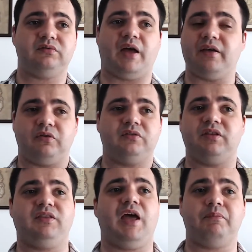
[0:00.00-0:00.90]
I couldn't
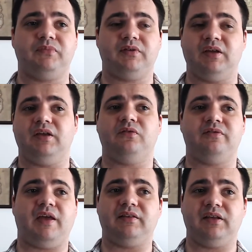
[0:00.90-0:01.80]
adapt to
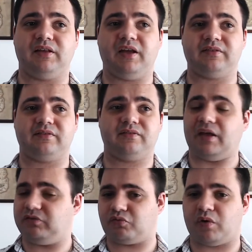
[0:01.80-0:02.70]
standing desks.
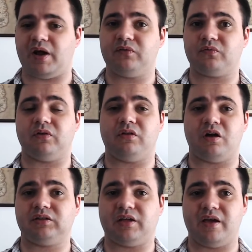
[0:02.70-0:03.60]
I tried for a
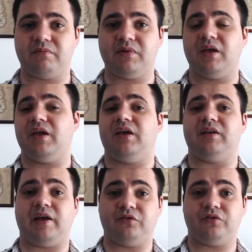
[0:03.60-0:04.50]
long time and
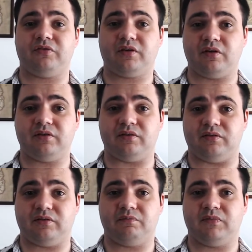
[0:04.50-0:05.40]
I just couldn't.